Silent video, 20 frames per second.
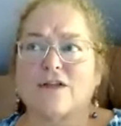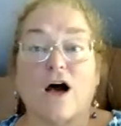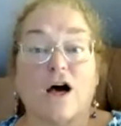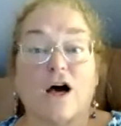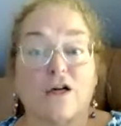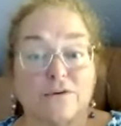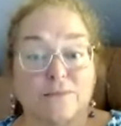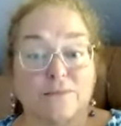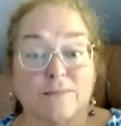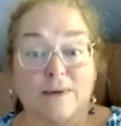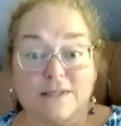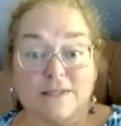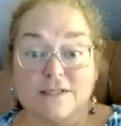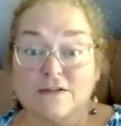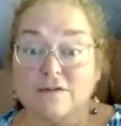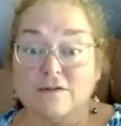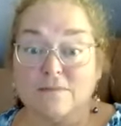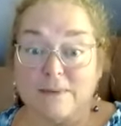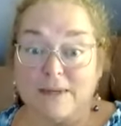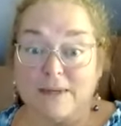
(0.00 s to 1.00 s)
other
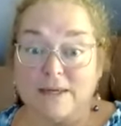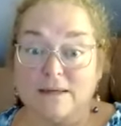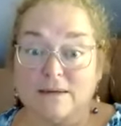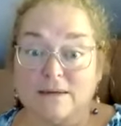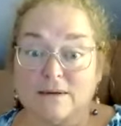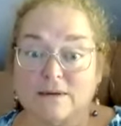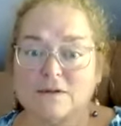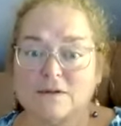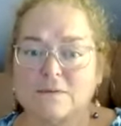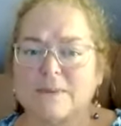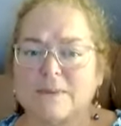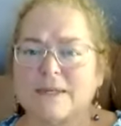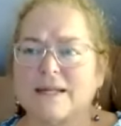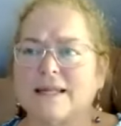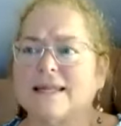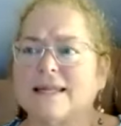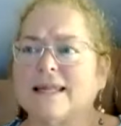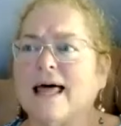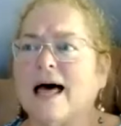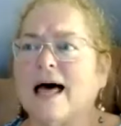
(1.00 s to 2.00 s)
months have been. There's been a
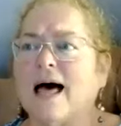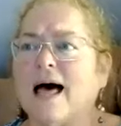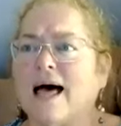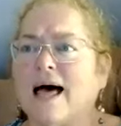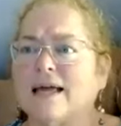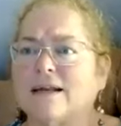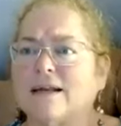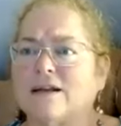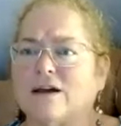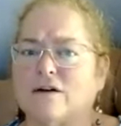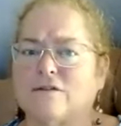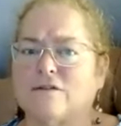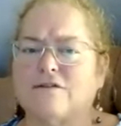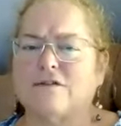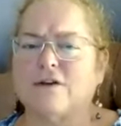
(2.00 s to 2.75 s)
lot of